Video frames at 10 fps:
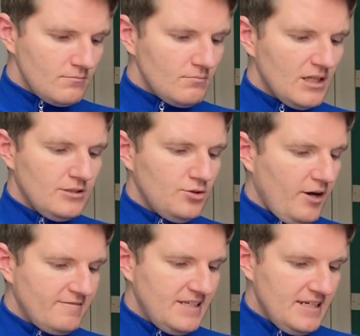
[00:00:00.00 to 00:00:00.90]
They do
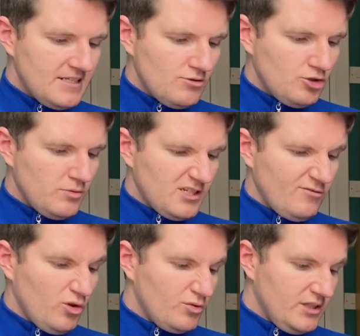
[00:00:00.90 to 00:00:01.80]
have tasty notes, which I've
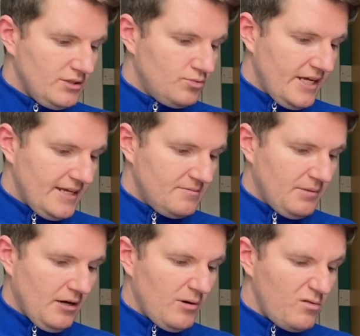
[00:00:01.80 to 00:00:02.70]
not really read, but
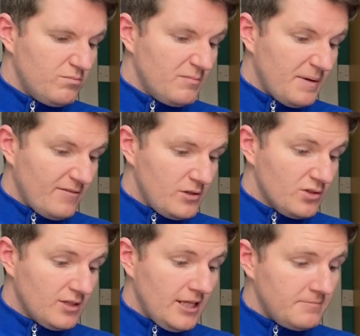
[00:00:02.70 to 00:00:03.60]
I will maybe have a
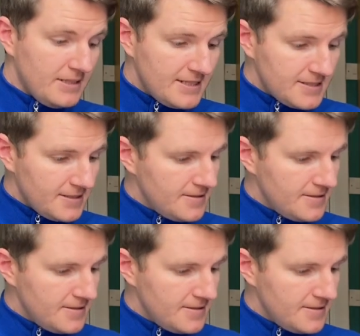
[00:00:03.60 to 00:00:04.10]
look at them later.